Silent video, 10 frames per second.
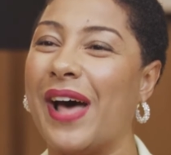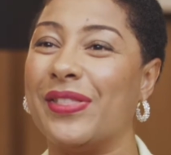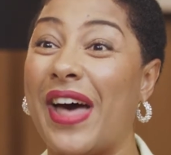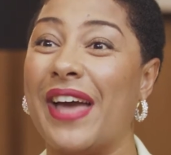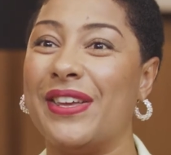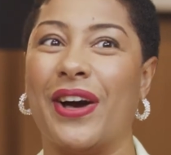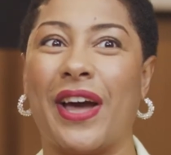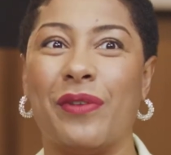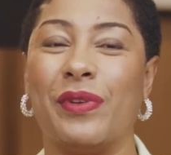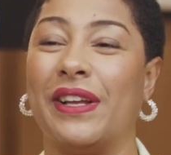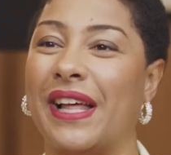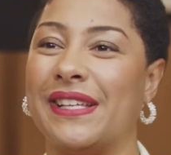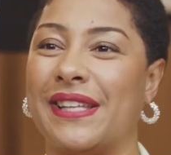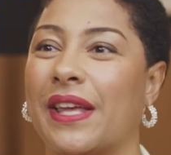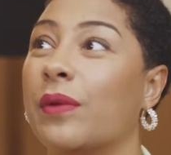That young, I
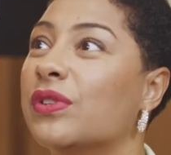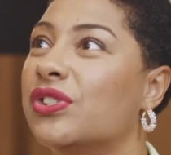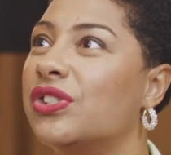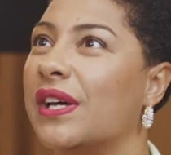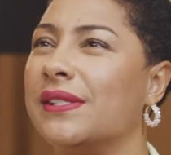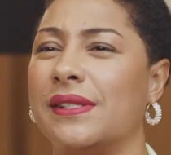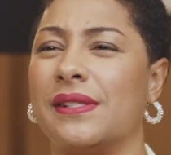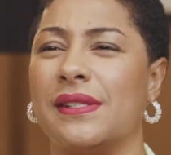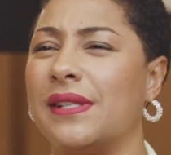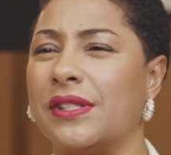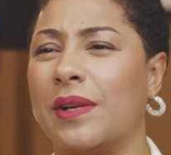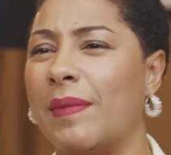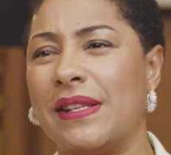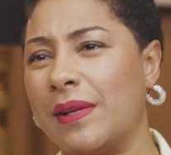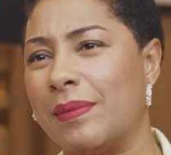realized like it was just such an
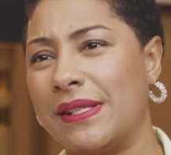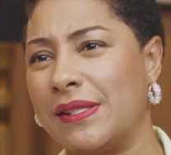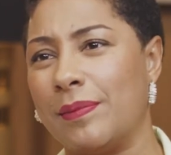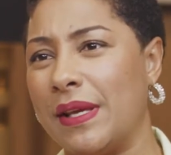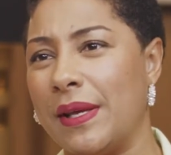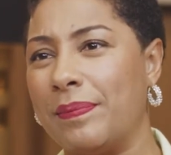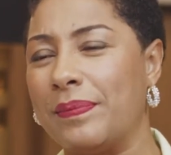amazing place to be.